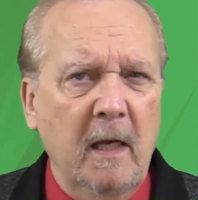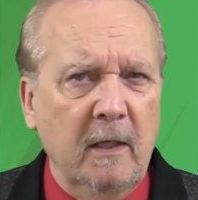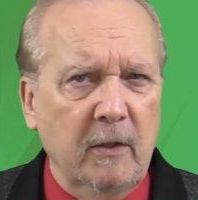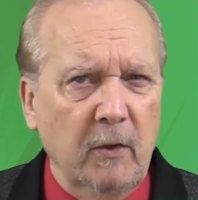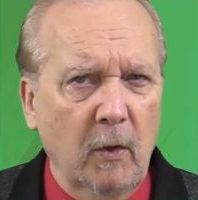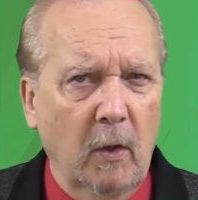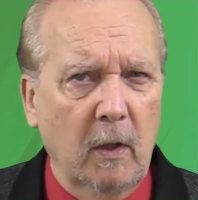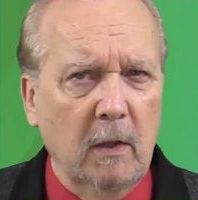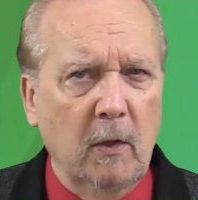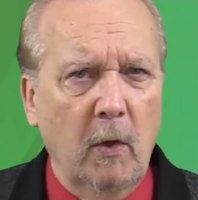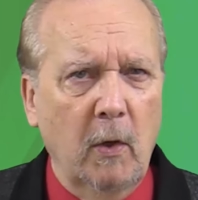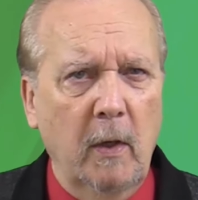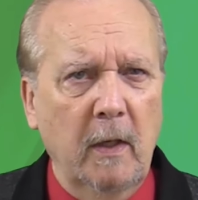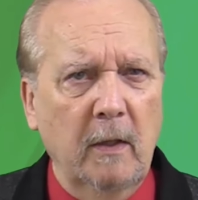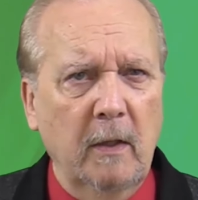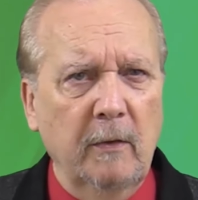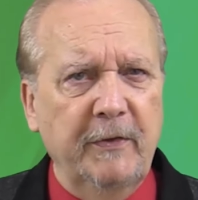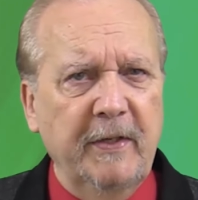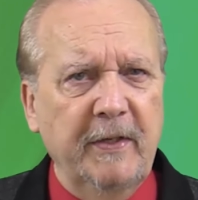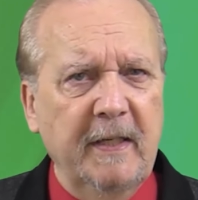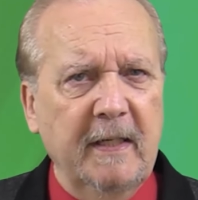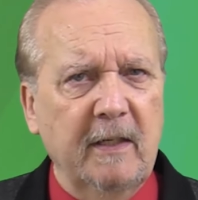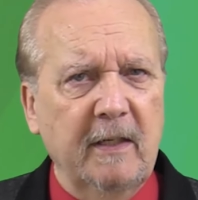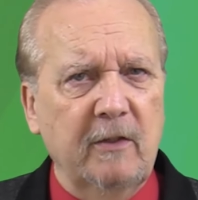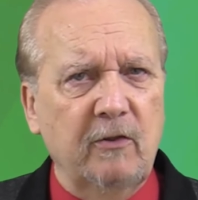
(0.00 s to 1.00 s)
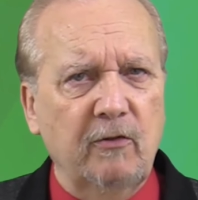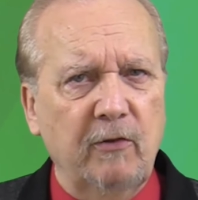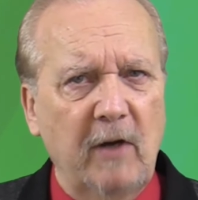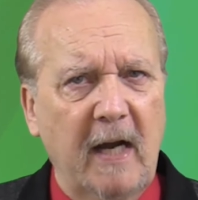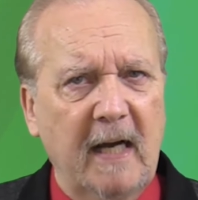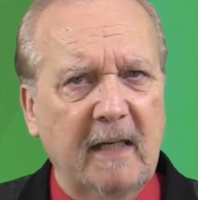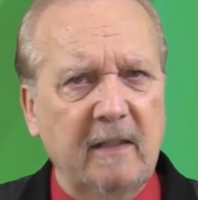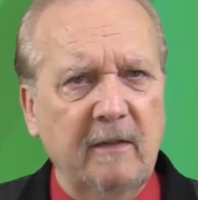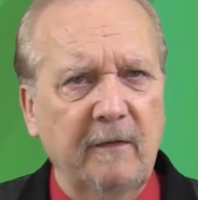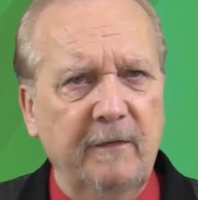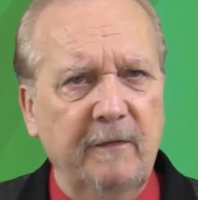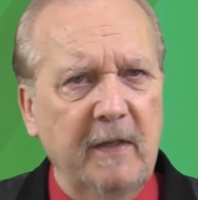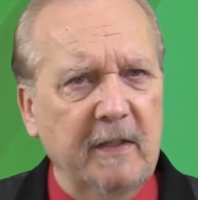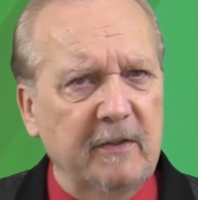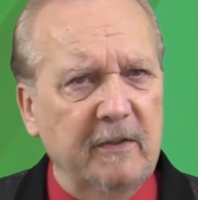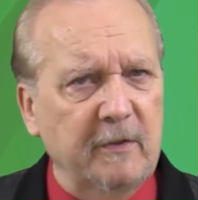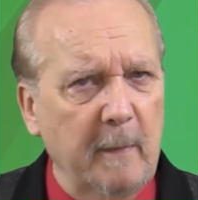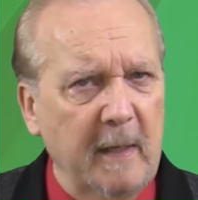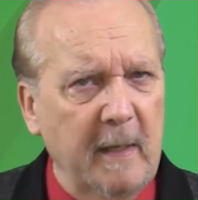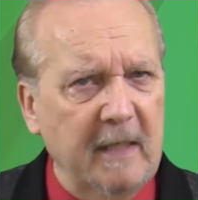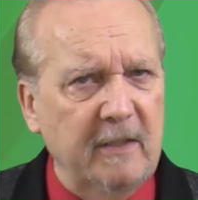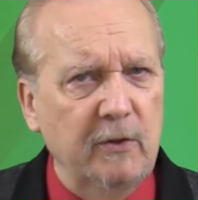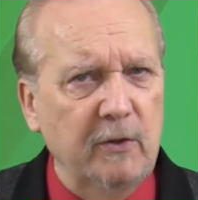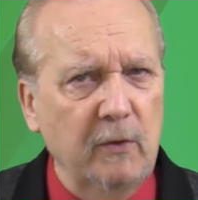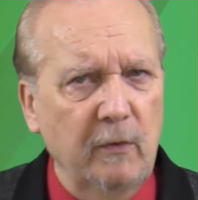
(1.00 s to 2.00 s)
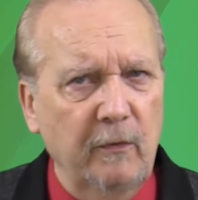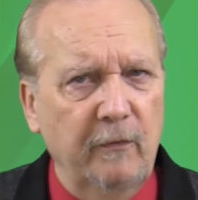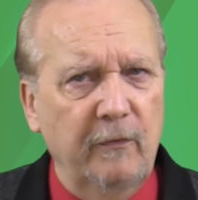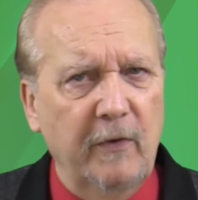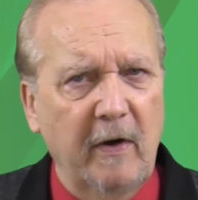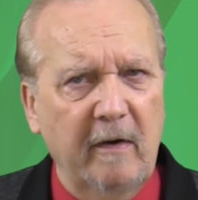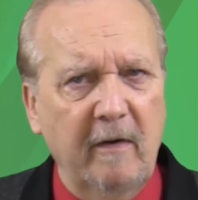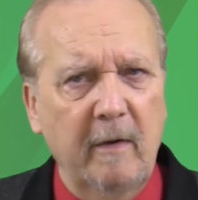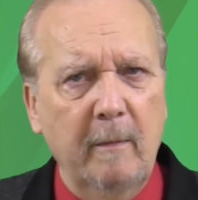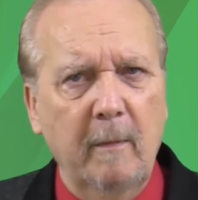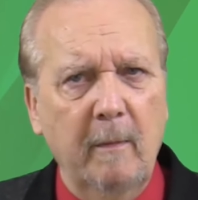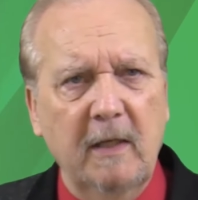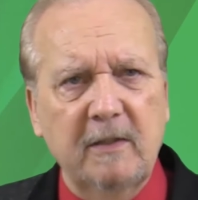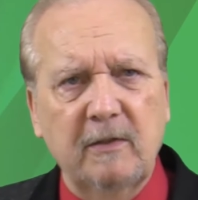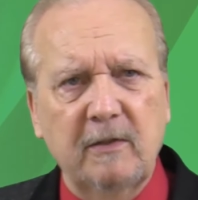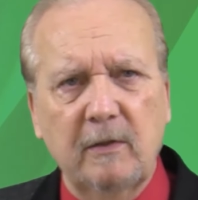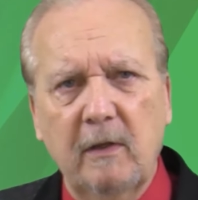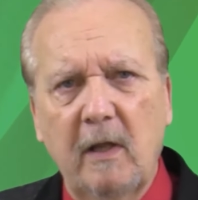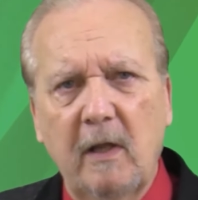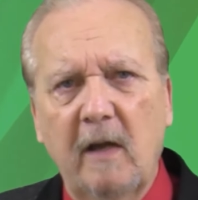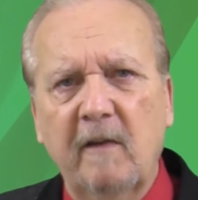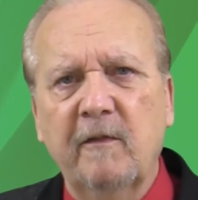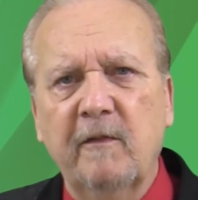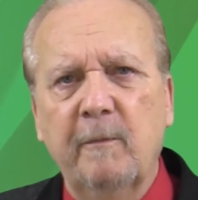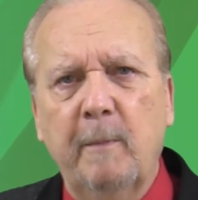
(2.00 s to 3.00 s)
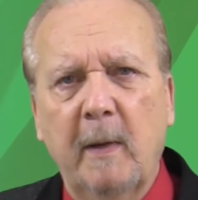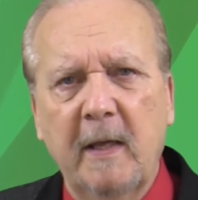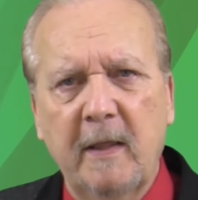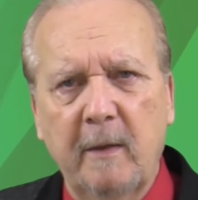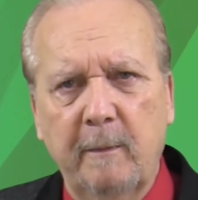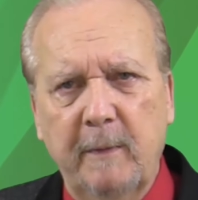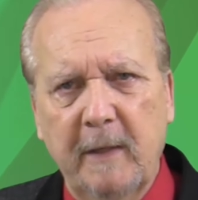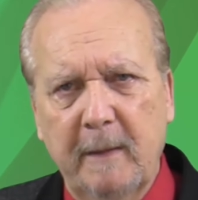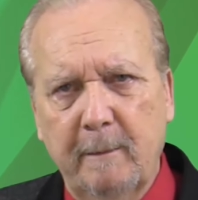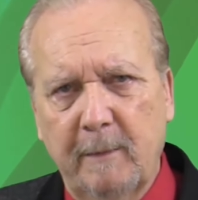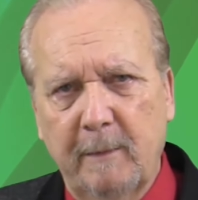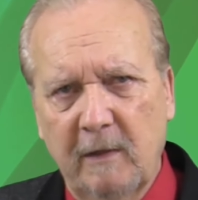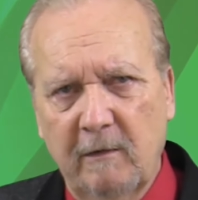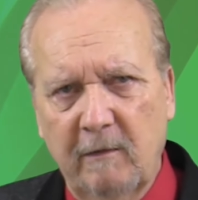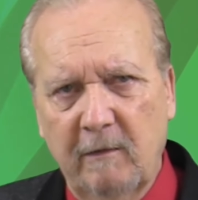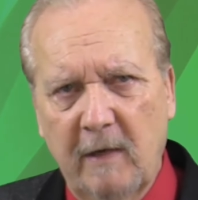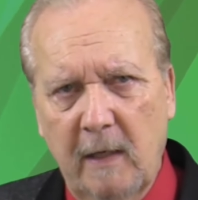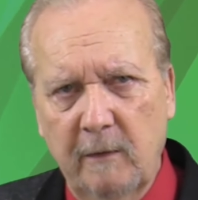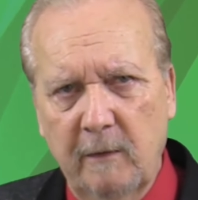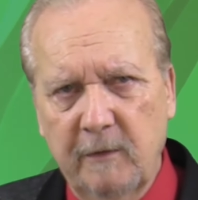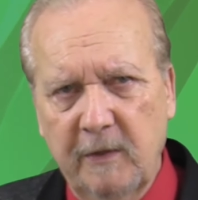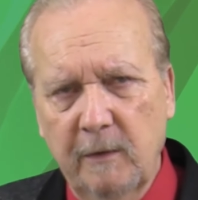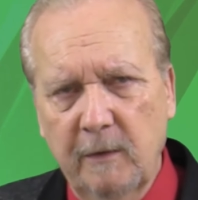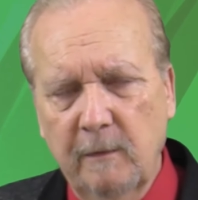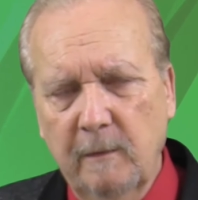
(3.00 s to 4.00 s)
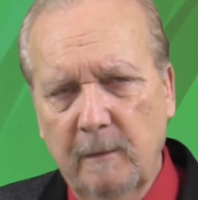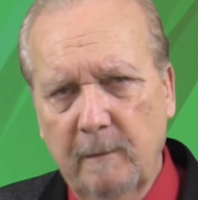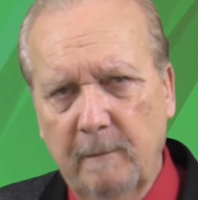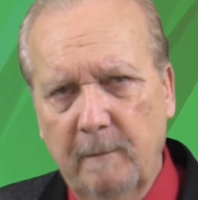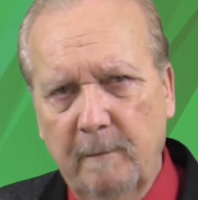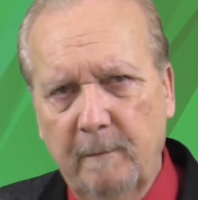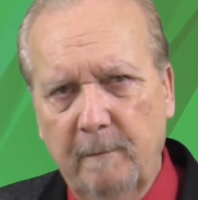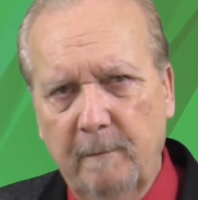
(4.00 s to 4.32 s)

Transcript: Your loyalty and attractiveness makes you very much loved by the people around you.